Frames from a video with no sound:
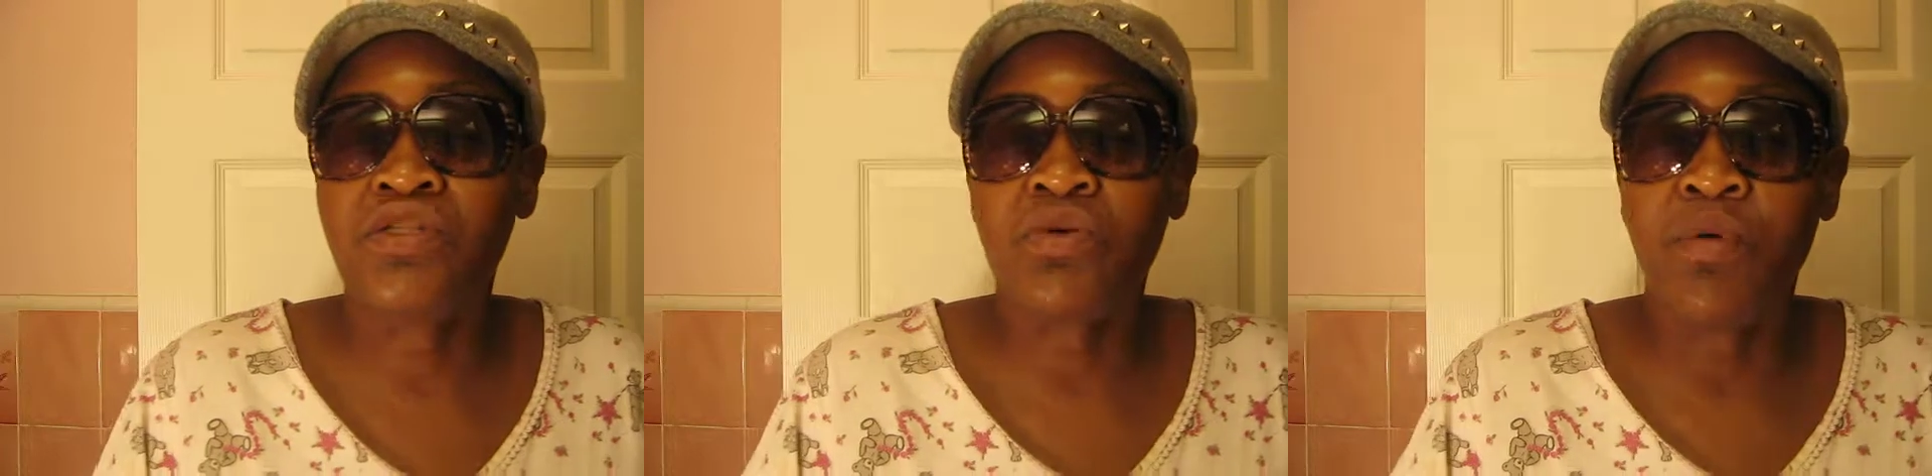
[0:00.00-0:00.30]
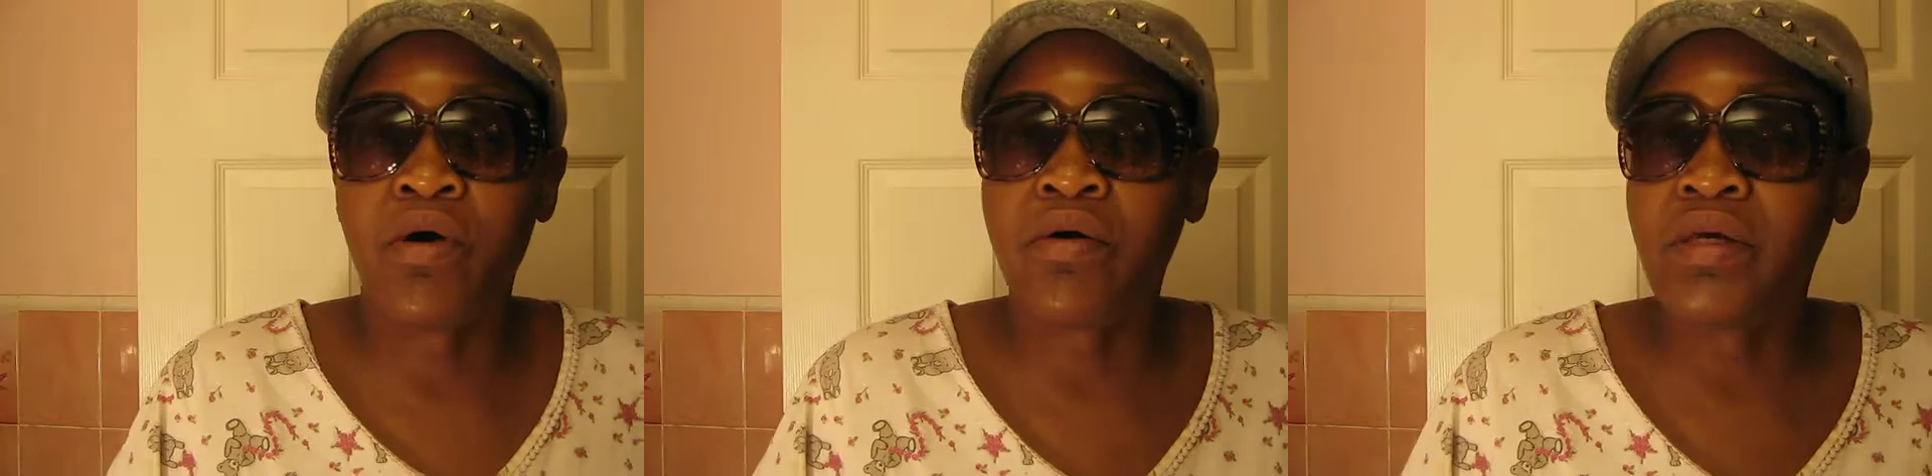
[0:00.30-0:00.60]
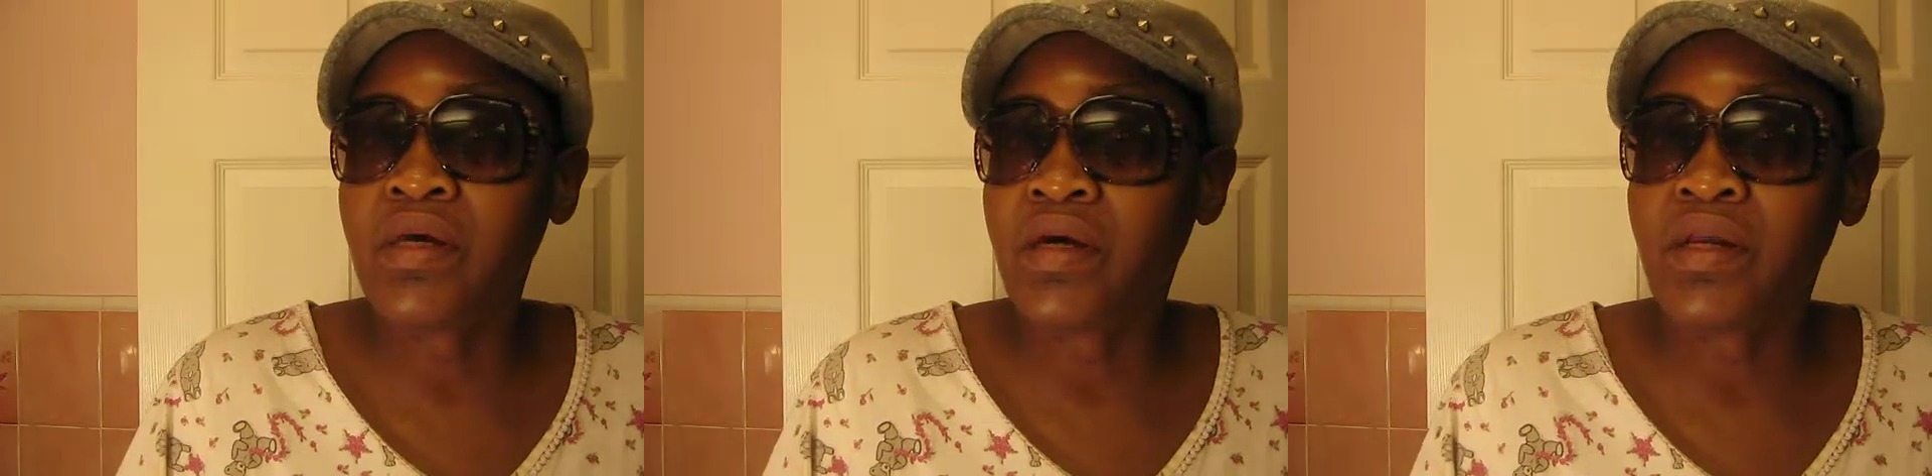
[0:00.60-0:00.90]
tomorrow
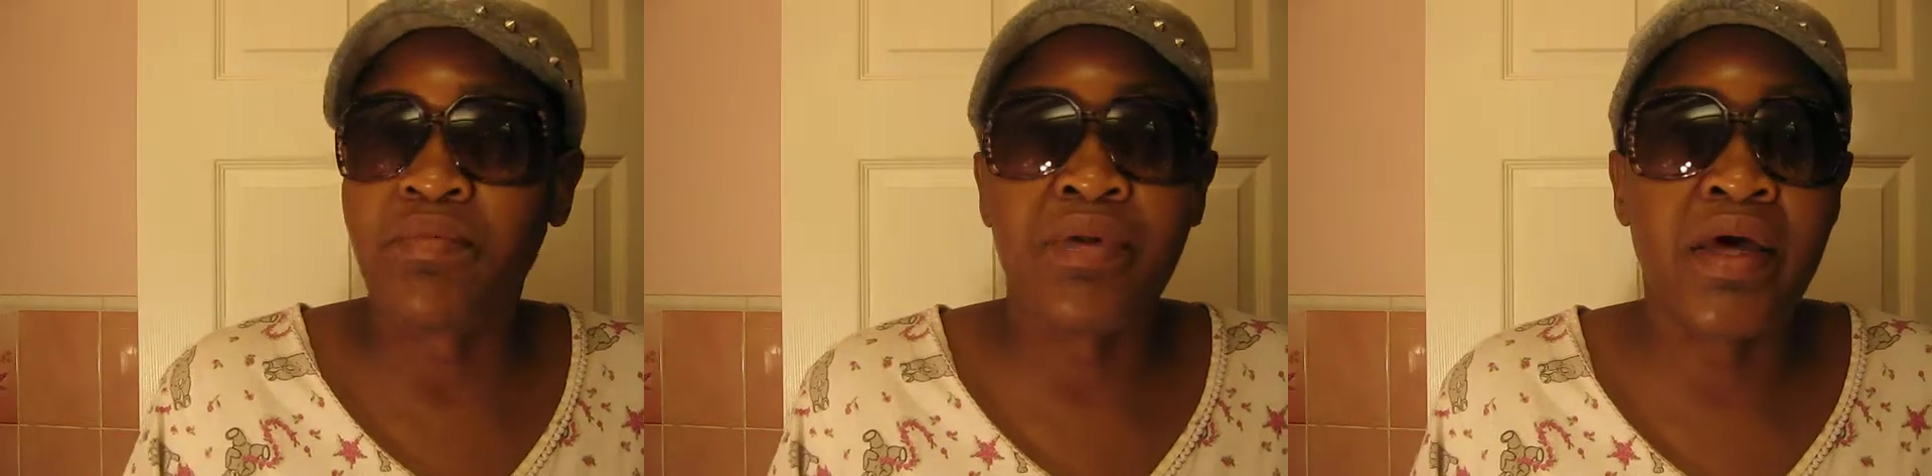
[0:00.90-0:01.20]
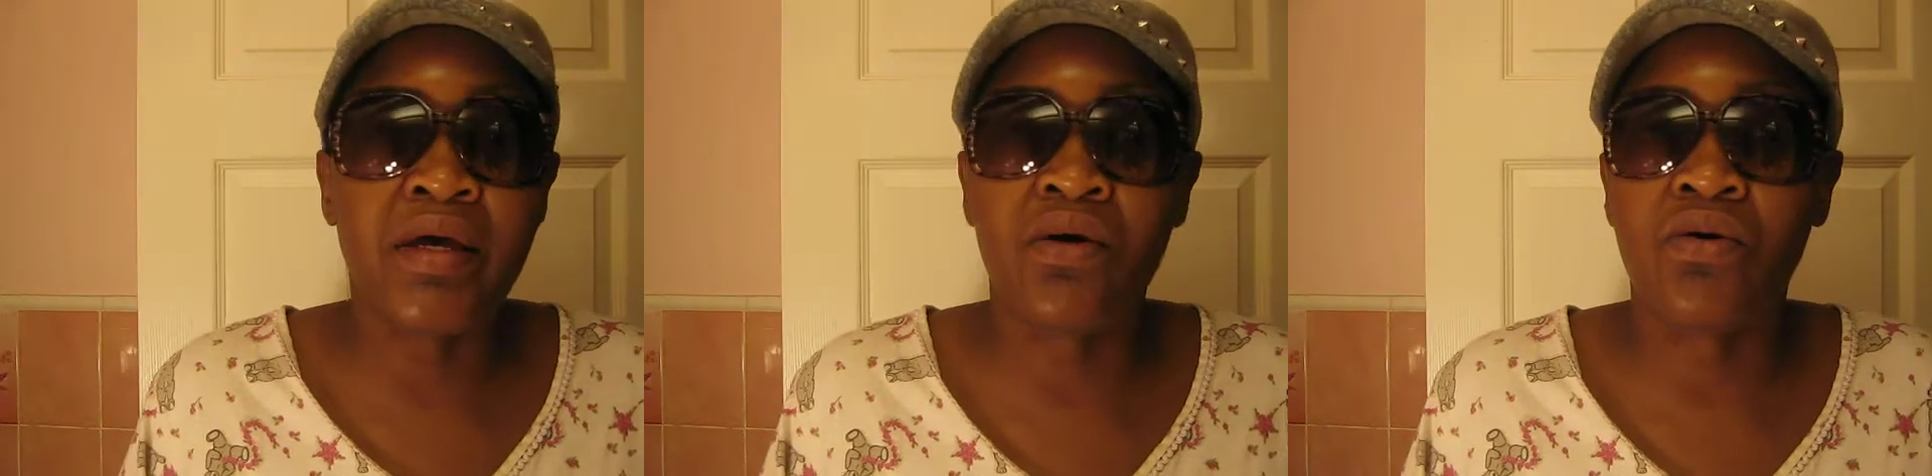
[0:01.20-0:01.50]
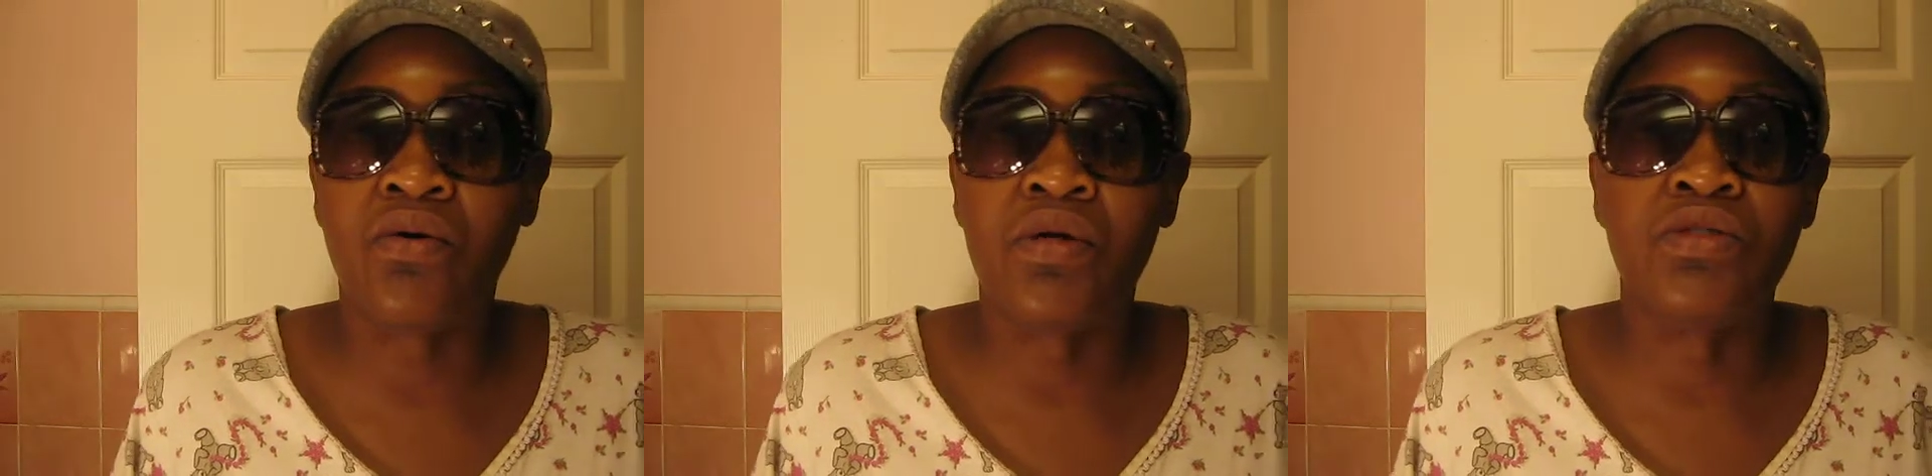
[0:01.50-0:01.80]
again, I plan
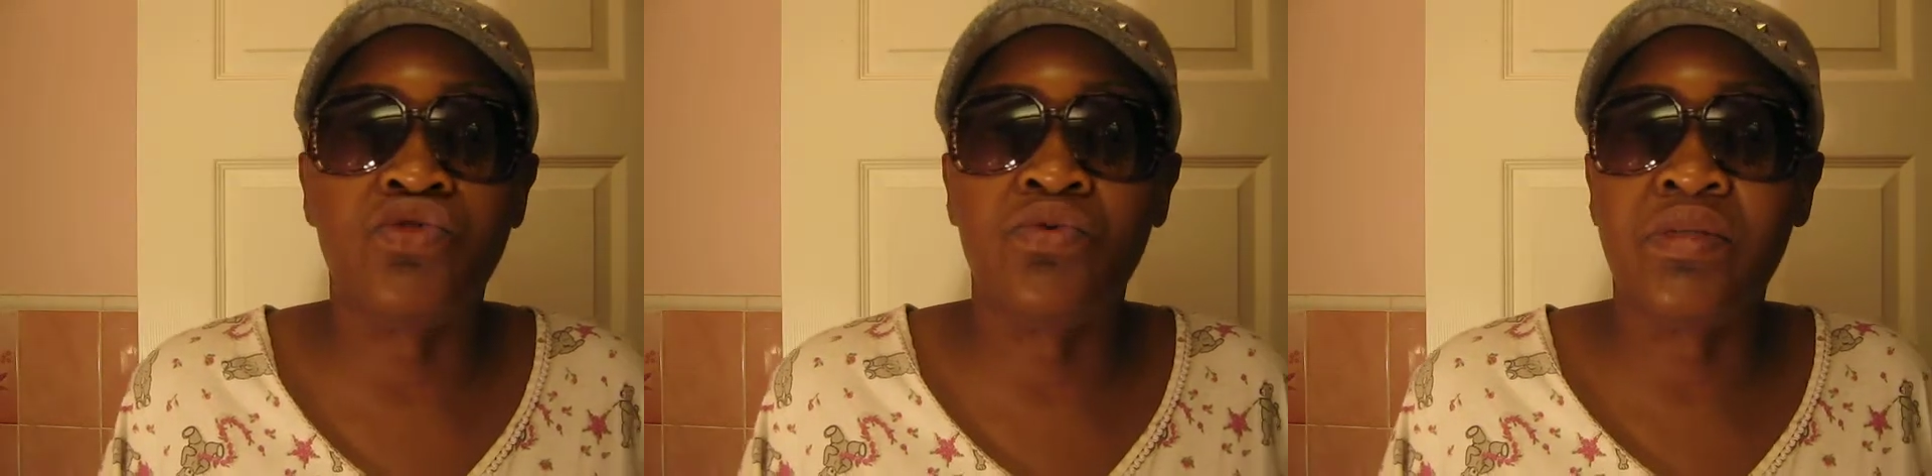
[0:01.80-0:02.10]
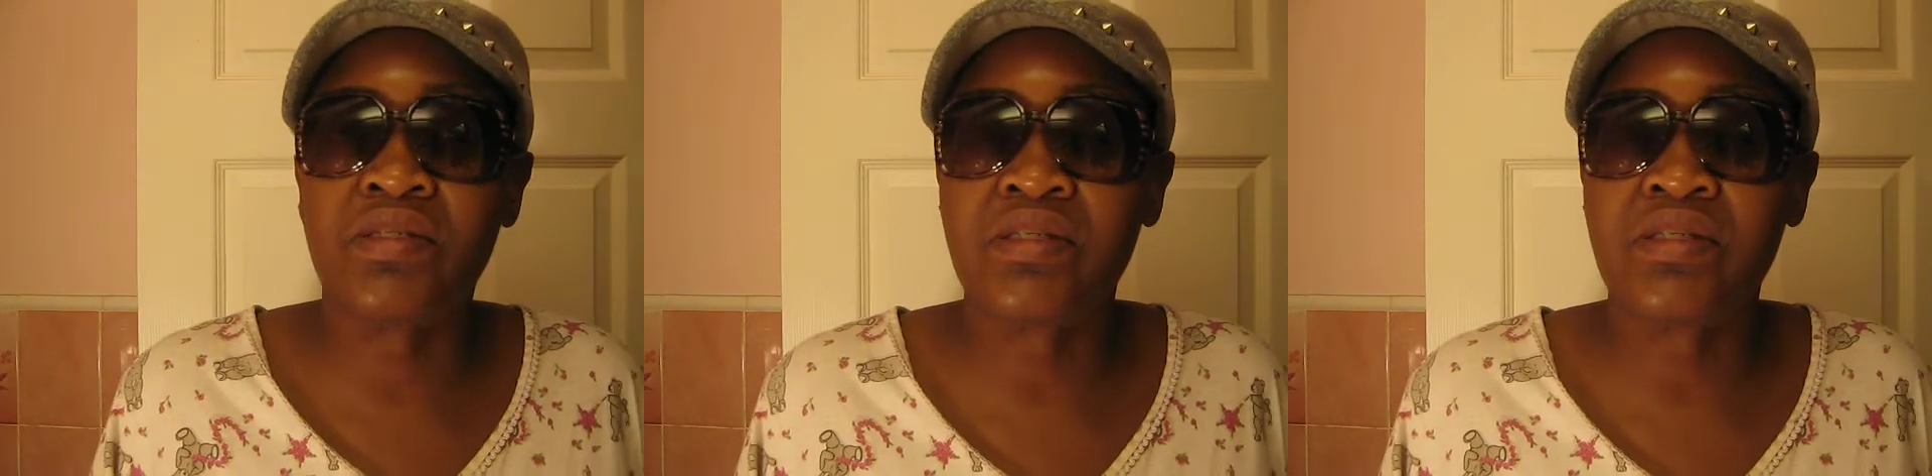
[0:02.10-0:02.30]
on doing the